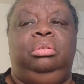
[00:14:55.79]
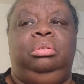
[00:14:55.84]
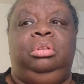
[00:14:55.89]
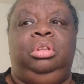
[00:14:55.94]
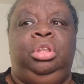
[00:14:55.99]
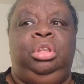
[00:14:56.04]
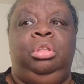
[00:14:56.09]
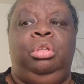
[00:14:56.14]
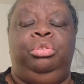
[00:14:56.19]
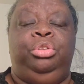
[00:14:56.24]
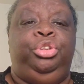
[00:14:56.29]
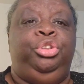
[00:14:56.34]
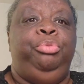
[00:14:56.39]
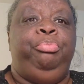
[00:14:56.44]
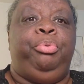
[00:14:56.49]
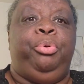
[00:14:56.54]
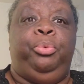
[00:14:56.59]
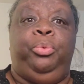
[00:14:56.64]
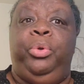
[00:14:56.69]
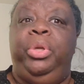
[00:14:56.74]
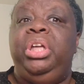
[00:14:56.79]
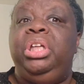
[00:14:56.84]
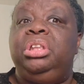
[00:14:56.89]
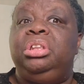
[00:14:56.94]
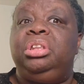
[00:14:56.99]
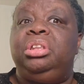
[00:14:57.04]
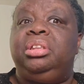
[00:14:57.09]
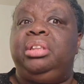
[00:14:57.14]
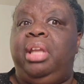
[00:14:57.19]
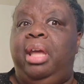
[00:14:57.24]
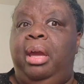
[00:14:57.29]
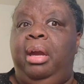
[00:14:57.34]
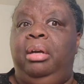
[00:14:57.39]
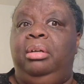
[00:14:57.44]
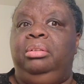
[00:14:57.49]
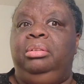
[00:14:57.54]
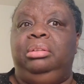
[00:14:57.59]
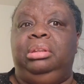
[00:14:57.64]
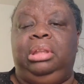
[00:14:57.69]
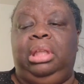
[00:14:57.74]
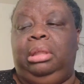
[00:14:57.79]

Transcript: you know, super rich now.